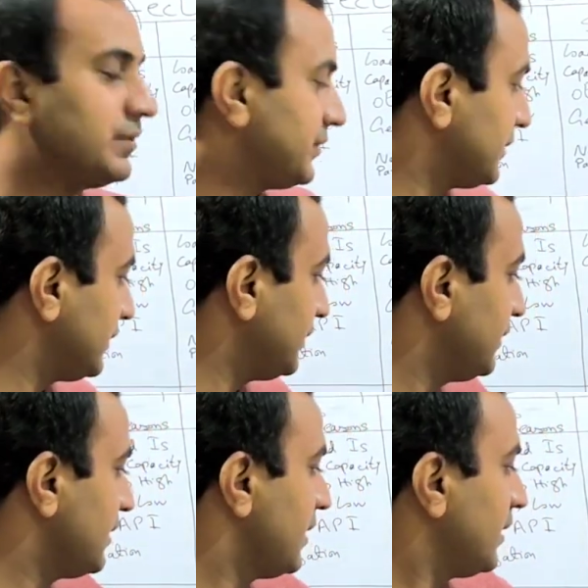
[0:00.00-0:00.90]

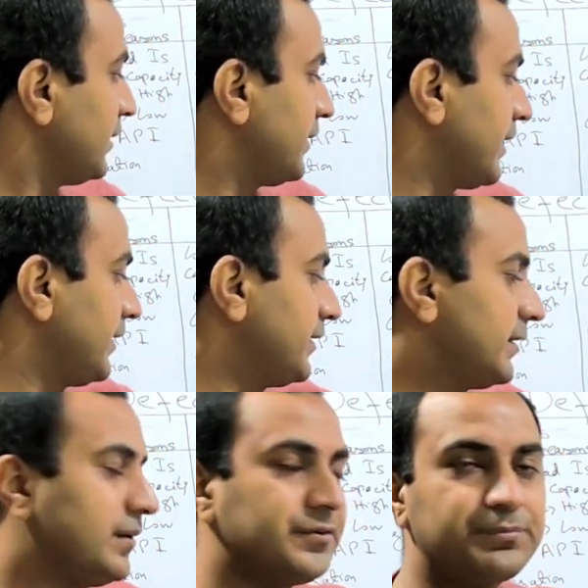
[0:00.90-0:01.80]
Basically, dye
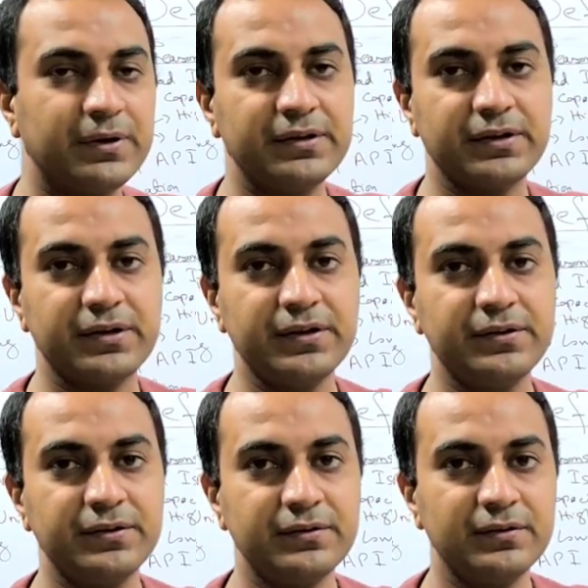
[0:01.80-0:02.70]
colors
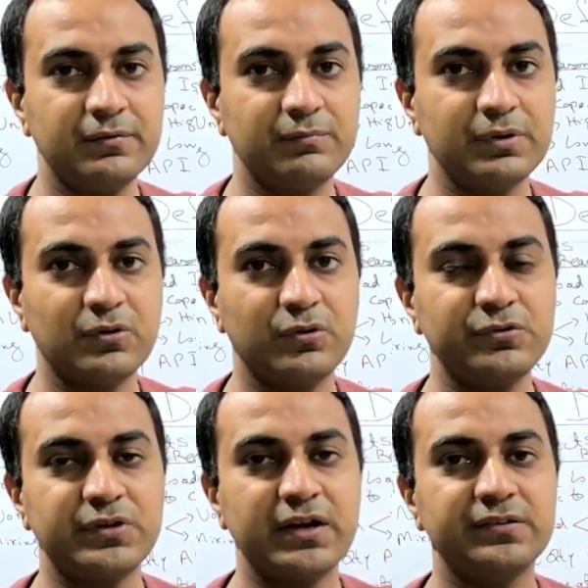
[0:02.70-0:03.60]
migrate
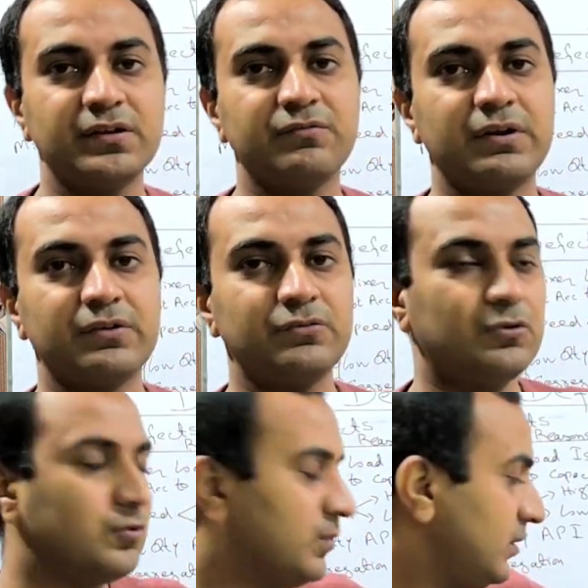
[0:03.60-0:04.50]
because dyes are water
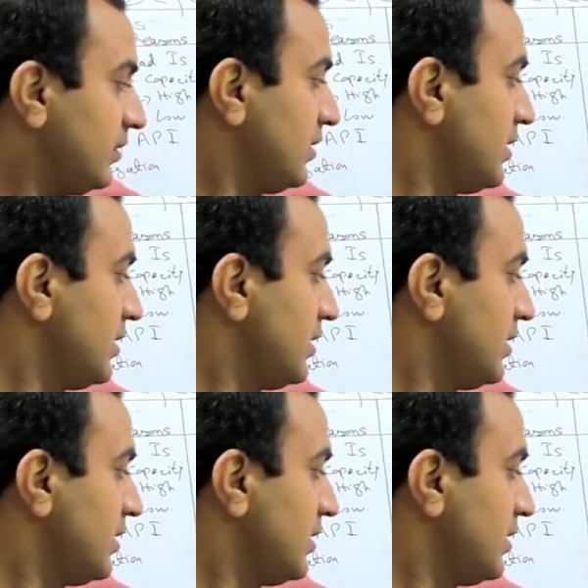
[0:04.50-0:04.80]
soluble.